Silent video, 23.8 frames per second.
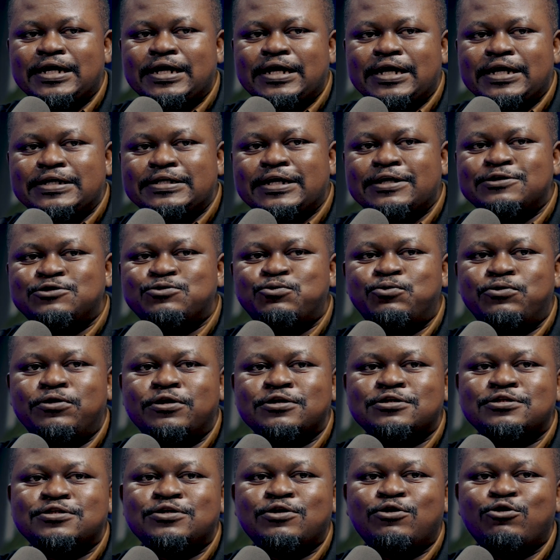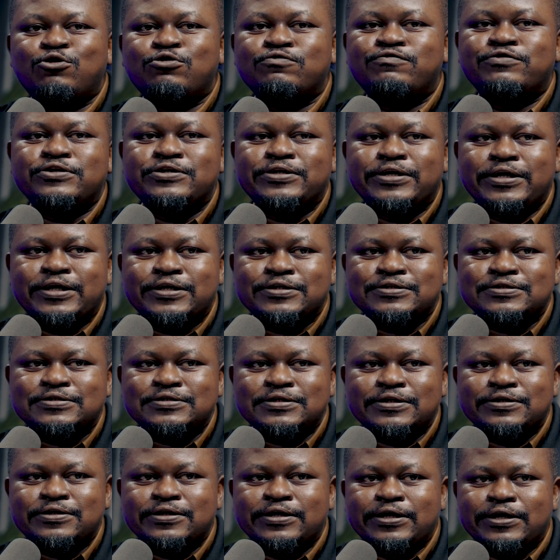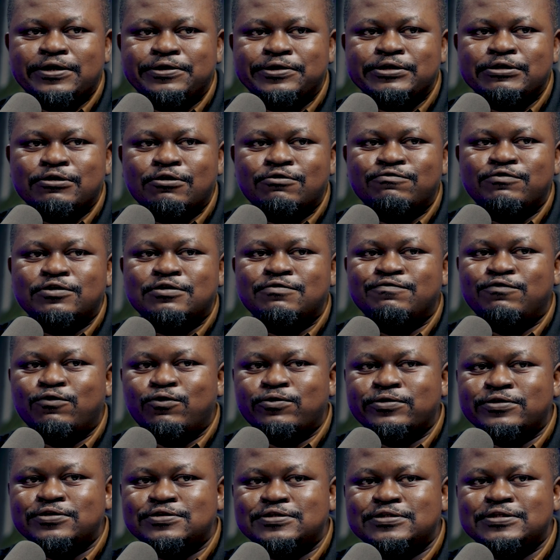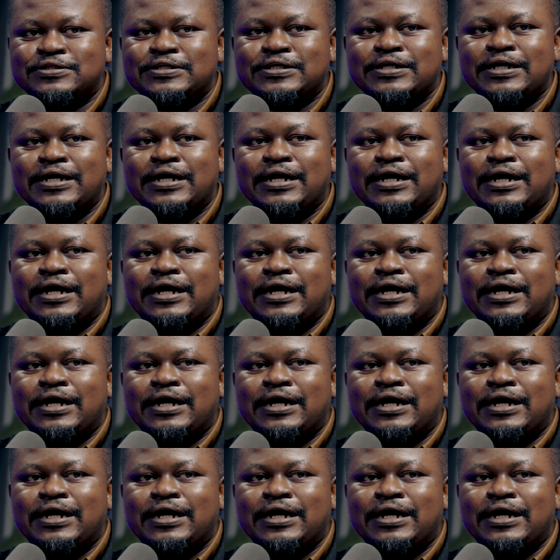and has worked over the years in the area of advocacy